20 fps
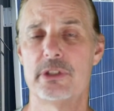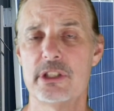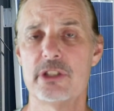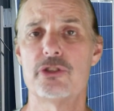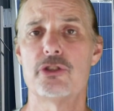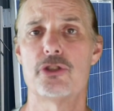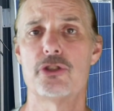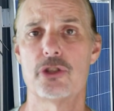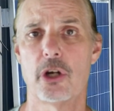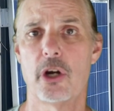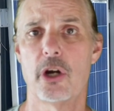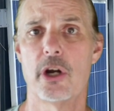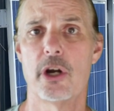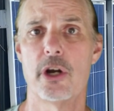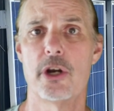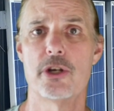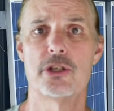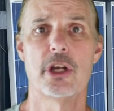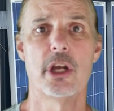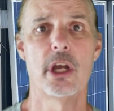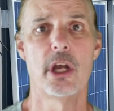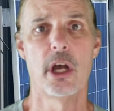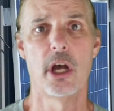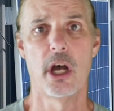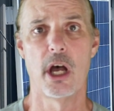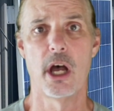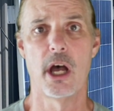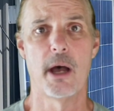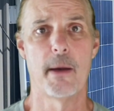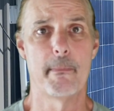discharge
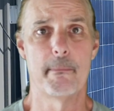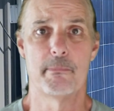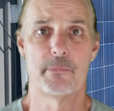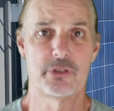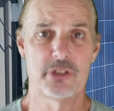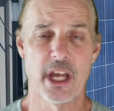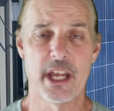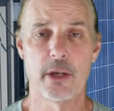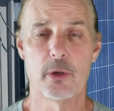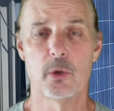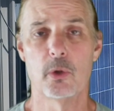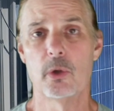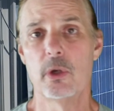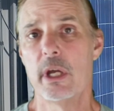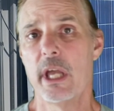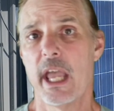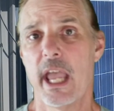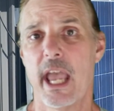uh, cycle.